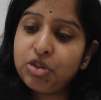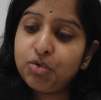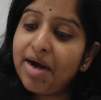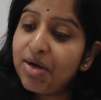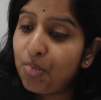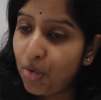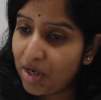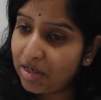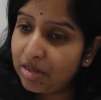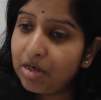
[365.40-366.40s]
ajwain
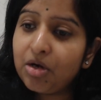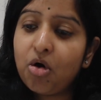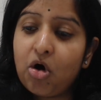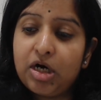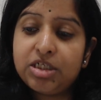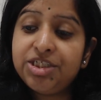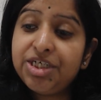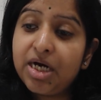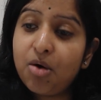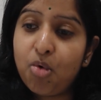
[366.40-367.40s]
water or
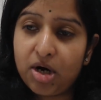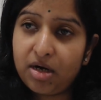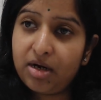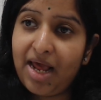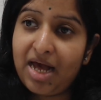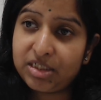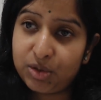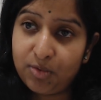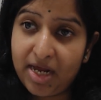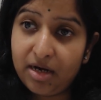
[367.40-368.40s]
jeera water as
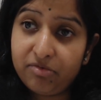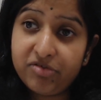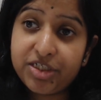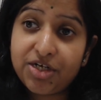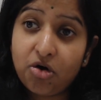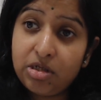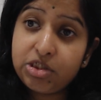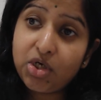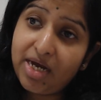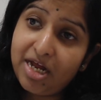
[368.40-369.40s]
well, which
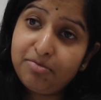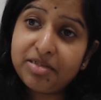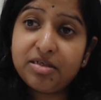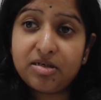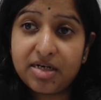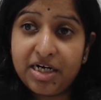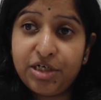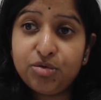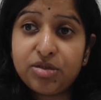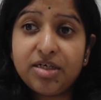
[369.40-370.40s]
also helps in
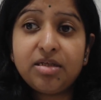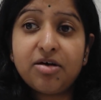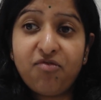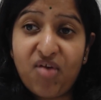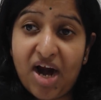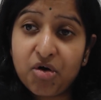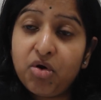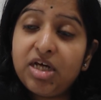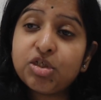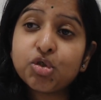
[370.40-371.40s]
reducing the
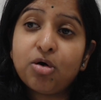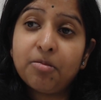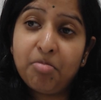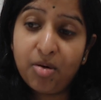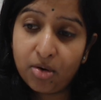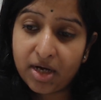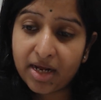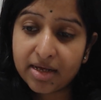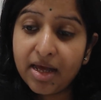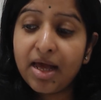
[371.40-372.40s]
flatulence or
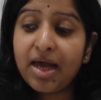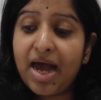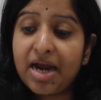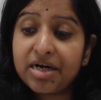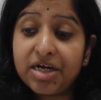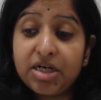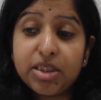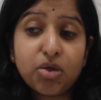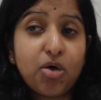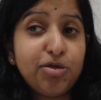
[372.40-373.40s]
bloating, and it
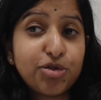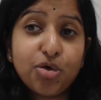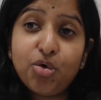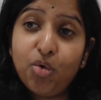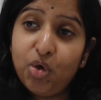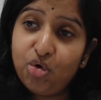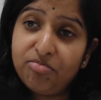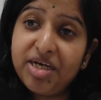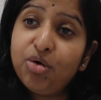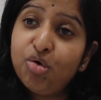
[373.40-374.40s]
is also known
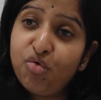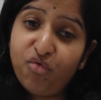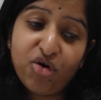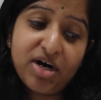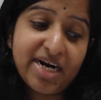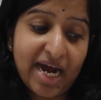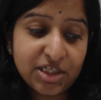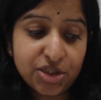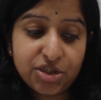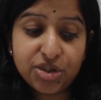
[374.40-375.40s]
to be good for
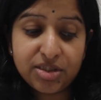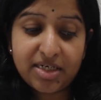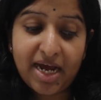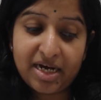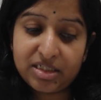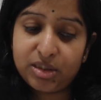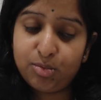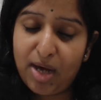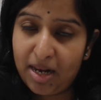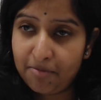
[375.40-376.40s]
digestion as
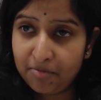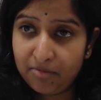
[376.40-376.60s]
well.